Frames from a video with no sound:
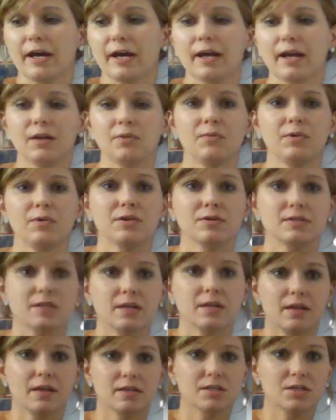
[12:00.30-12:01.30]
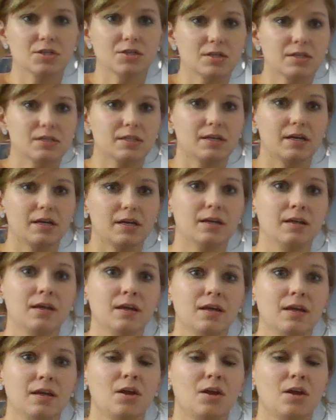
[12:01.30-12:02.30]
when you see the addition sign.
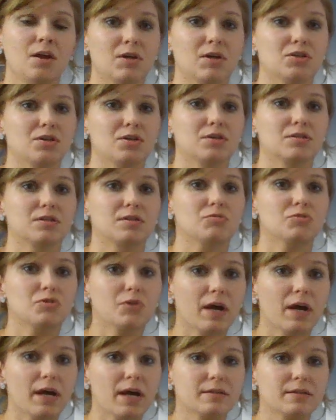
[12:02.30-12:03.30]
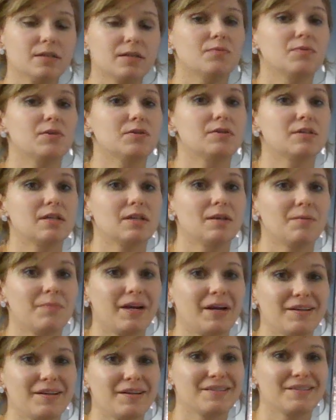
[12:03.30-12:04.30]
Make sure you're subtracting when you see the minus
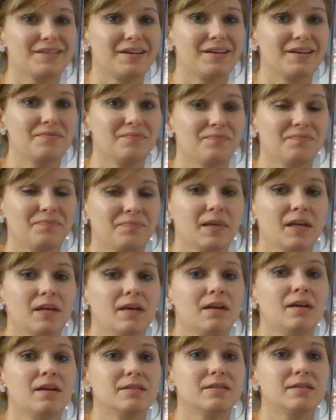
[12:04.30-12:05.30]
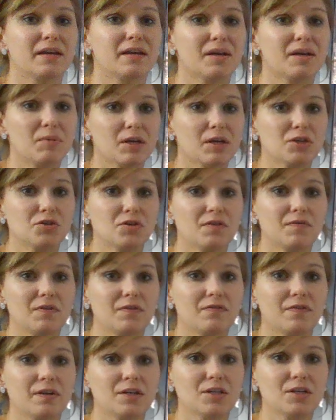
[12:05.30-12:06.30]
sign. Take a picture of your
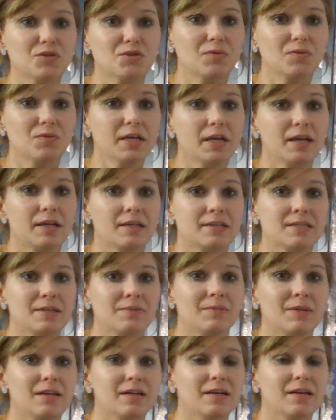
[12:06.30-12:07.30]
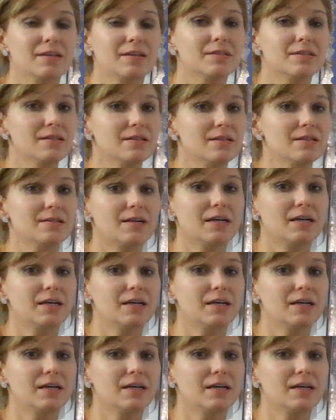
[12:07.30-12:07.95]
finished work and submit it on Seesaw.